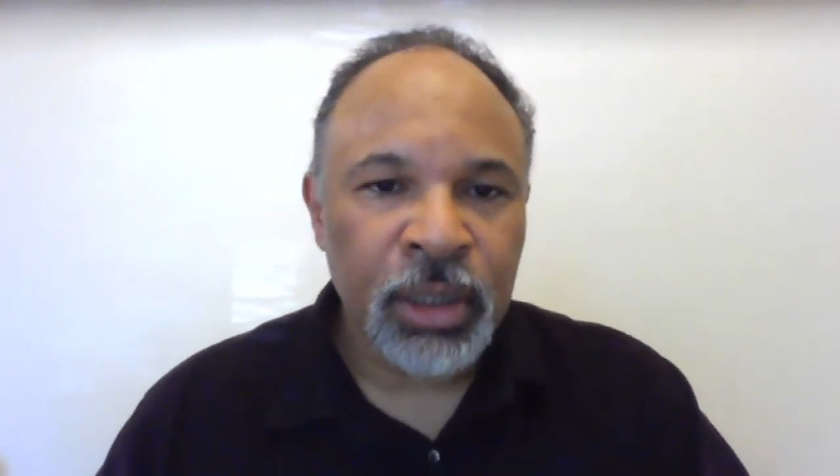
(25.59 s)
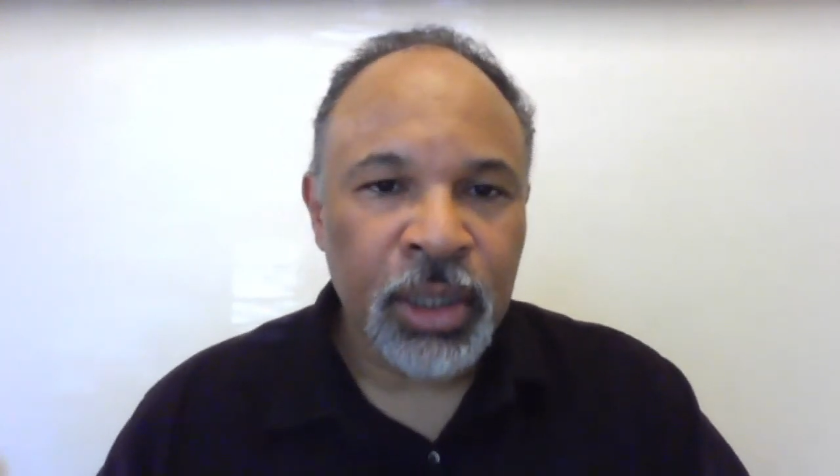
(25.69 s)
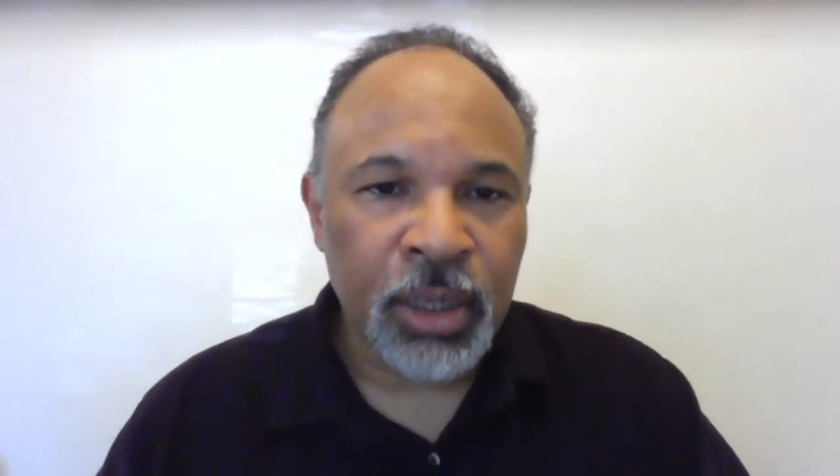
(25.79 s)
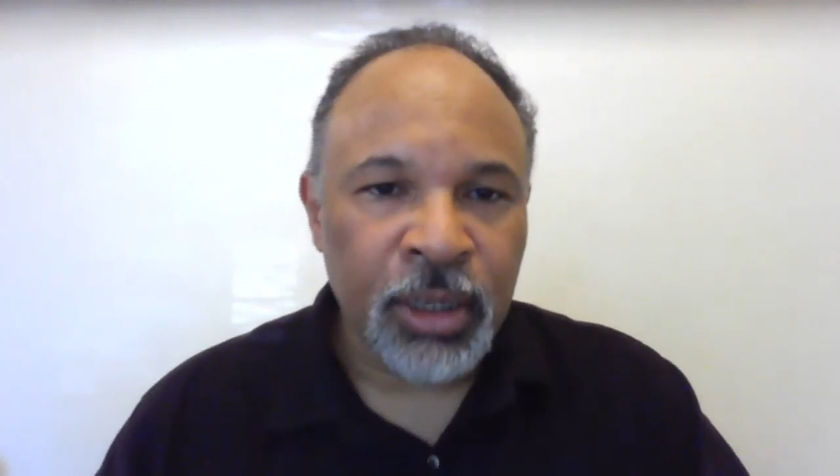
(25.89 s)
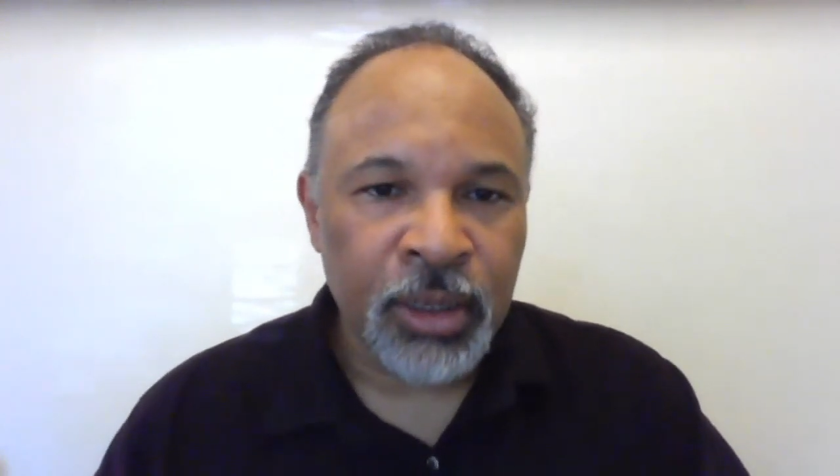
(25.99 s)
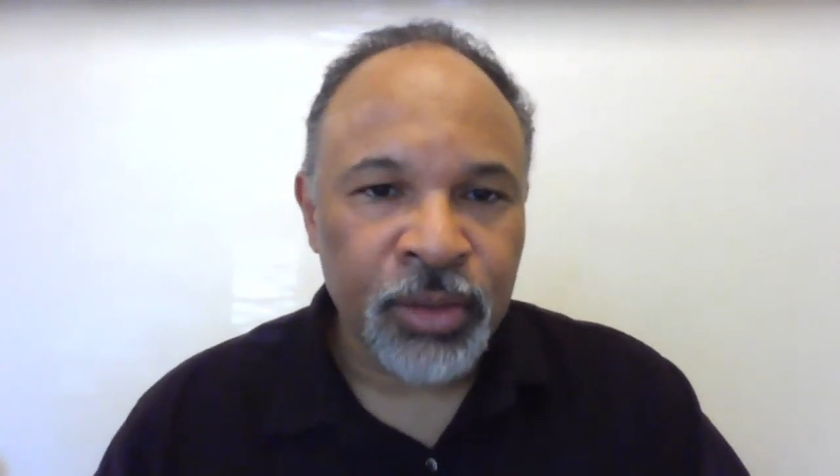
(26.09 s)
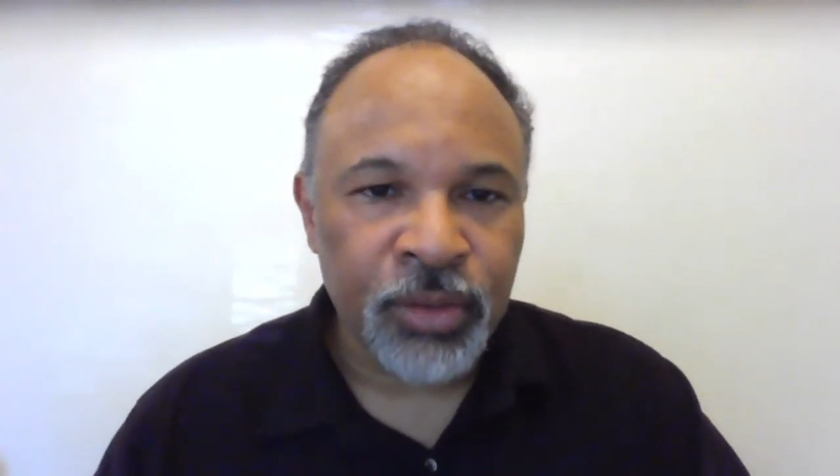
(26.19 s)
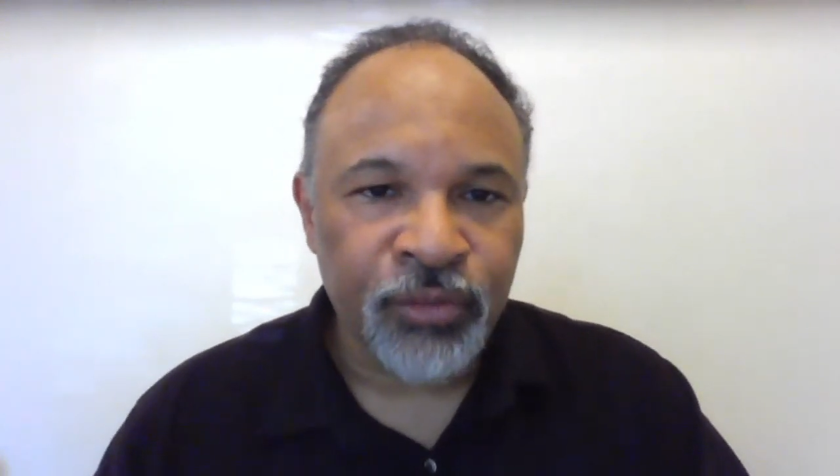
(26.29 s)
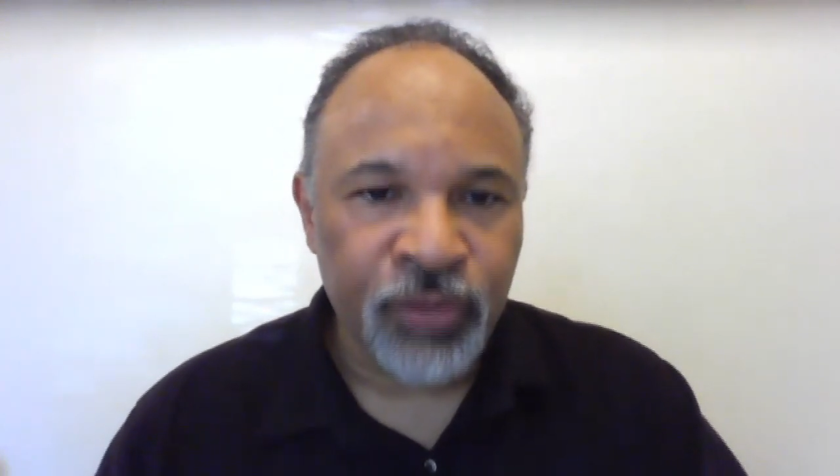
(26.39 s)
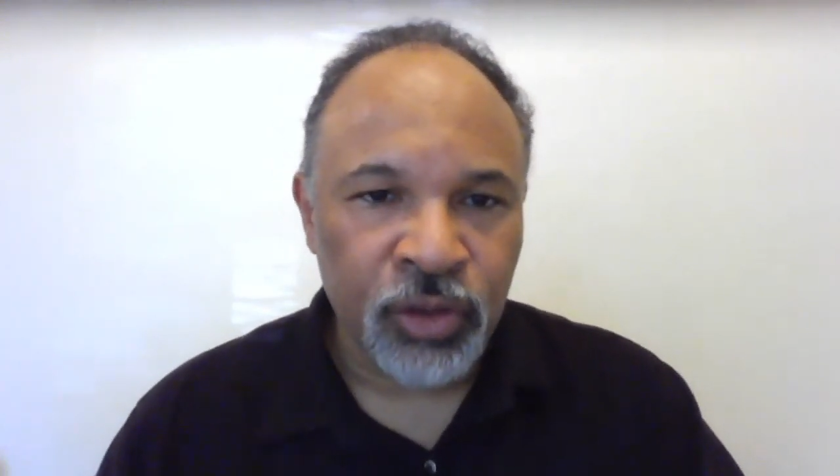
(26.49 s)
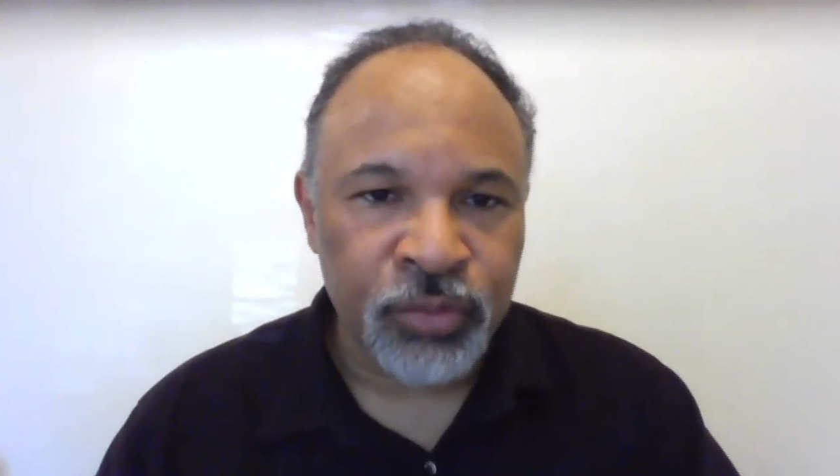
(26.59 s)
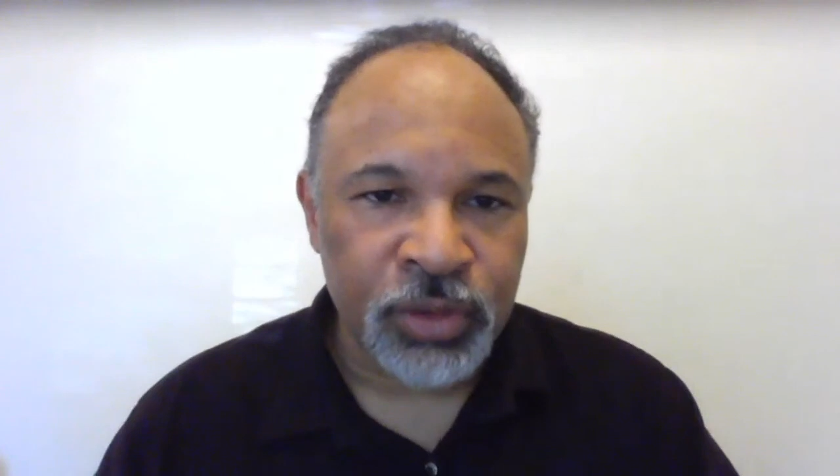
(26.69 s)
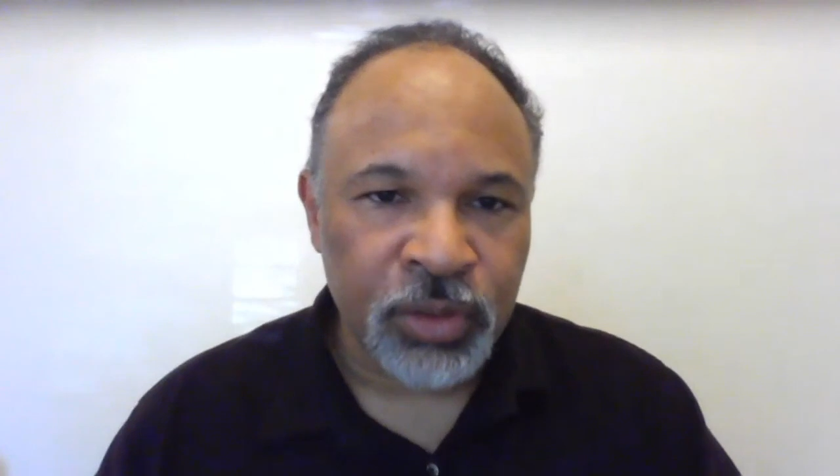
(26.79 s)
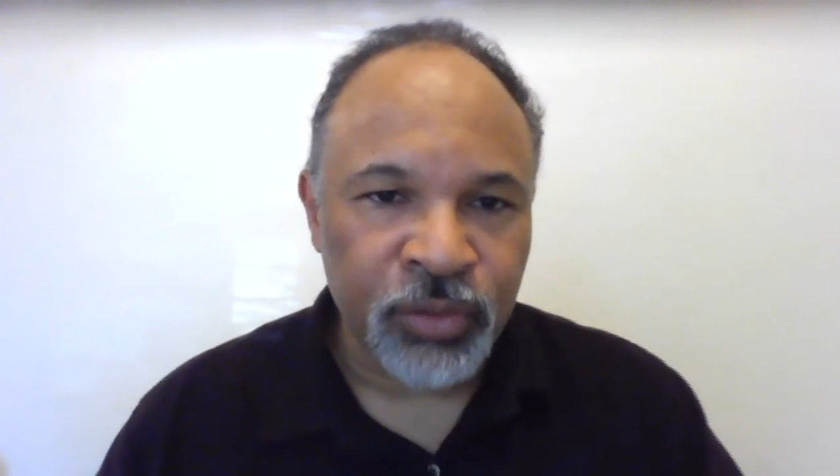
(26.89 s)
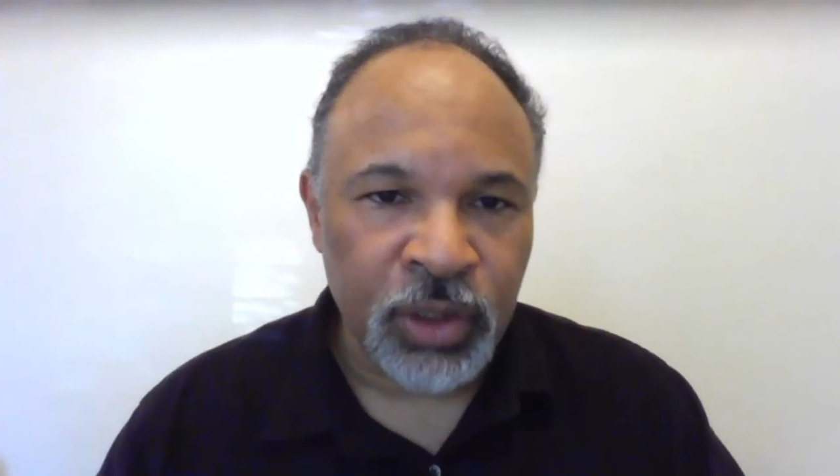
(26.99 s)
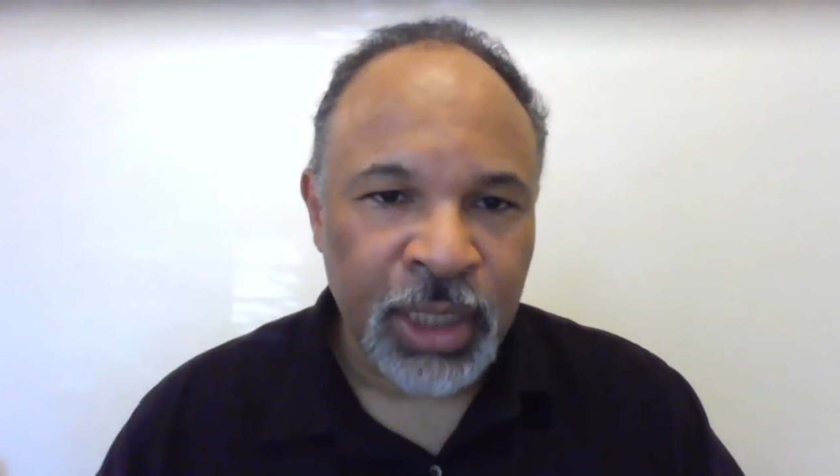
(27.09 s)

the films of the